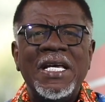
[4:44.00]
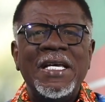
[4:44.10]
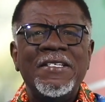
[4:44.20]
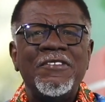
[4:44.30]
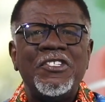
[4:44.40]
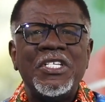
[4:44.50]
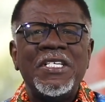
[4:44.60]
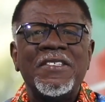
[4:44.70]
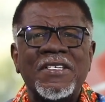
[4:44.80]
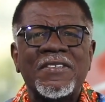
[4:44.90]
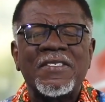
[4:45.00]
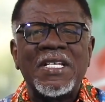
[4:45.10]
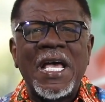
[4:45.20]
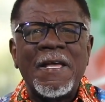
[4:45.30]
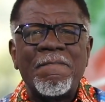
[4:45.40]
In Jesus'
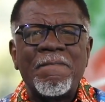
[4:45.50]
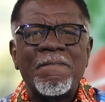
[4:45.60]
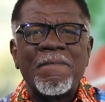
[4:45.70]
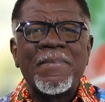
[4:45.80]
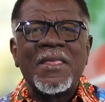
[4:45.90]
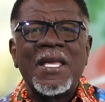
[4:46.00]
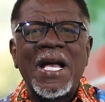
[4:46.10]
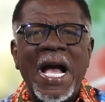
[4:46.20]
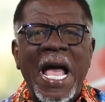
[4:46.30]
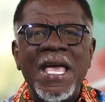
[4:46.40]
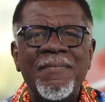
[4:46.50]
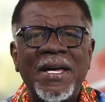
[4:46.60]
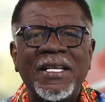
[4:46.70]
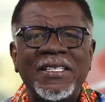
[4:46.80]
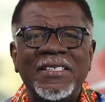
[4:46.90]
name,
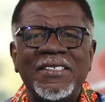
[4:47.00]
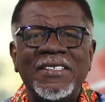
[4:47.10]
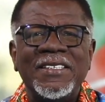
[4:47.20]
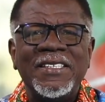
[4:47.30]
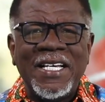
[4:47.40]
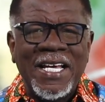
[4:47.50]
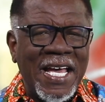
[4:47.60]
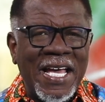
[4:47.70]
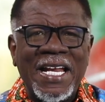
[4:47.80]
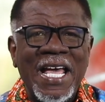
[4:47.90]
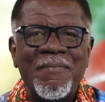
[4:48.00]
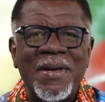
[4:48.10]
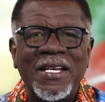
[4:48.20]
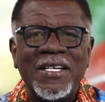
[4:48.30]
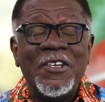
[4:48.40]
amen and
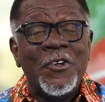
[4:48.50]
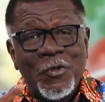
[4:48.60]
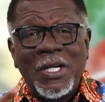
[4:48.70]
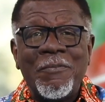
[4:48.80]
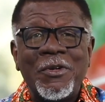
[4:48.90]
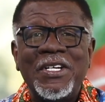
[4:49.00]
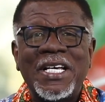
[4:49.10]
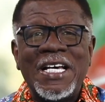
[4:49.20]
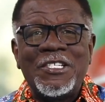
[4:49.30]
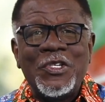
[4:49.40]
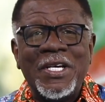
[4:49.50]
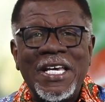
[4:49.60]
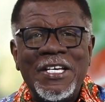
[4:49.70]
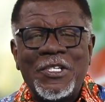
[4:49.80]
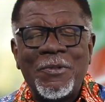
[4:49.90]
amen. Well, I'm going to catch you
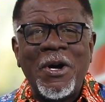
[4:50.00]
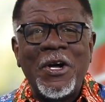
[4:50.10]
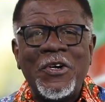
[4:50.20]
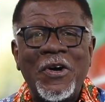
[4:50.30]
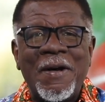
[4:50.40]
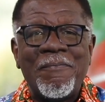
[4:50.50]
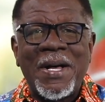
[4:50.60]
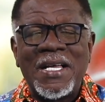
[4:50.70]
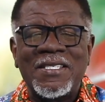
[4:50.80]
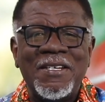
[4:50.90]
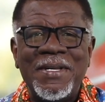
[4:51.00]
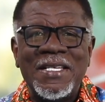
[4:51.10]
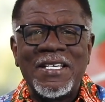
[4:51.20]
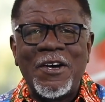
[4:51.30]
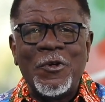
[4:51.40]
again tomorrow. I'm Pastor
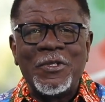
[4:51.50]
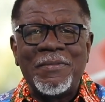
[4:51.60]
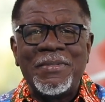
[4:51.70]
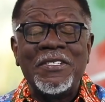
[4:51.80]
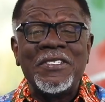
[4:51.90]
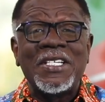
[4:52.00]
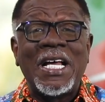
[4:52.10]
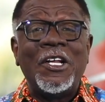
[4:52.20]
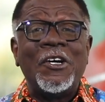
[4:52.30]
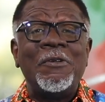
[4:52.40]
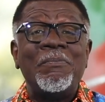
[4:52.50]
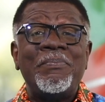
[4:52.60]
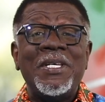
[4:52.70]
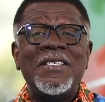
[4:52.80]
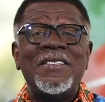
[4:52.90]
Mensa Otabil. Shalom,
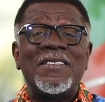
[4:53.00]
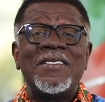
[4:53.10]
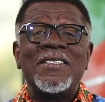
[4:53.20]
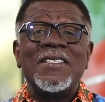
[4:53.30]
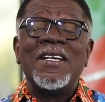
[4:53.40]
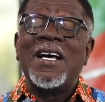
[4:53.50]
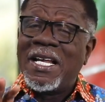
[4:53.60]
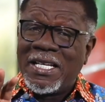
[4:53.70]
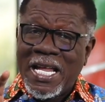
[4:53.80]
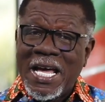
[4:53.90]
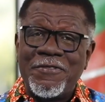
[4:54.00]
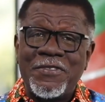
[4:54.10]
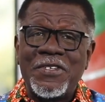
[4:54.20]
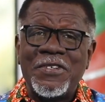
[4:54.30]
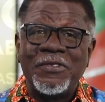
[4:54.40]
peace, and
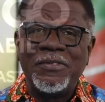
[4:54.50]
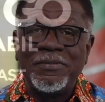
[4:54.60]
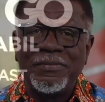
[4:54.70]
life to you.